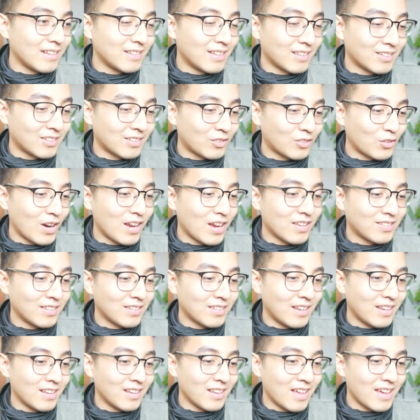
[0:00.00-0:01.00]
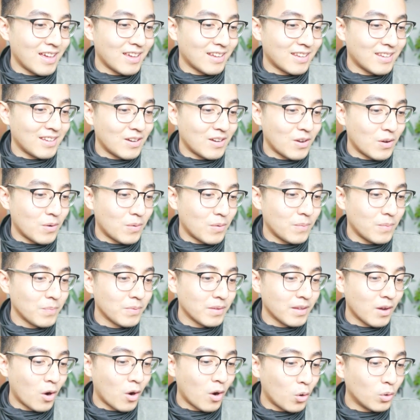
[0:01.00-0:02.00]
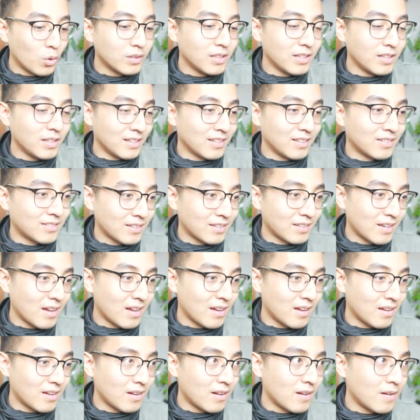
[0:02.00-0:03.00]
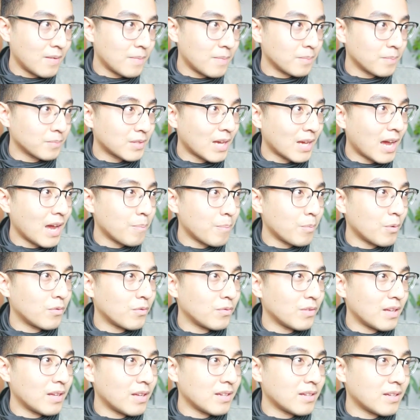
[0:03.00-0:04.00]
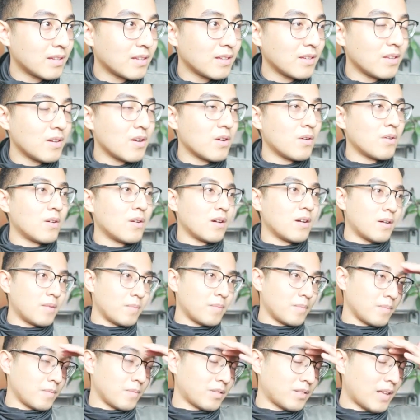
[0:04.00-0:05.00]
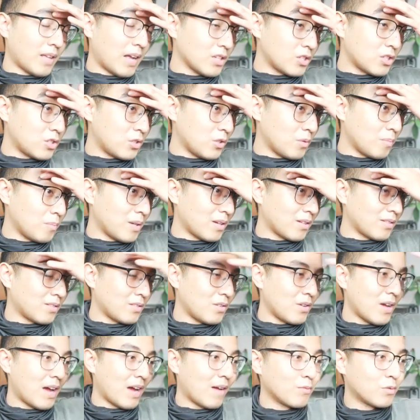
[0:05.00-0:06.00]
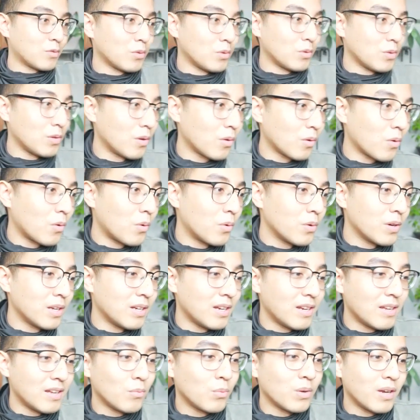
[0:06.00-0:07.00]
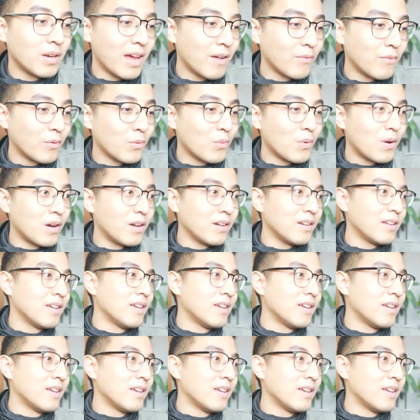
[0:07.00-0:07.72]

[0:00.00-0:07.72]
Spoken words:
the stress, and like holding this type of like style shoot because you have to coordinate with everyone,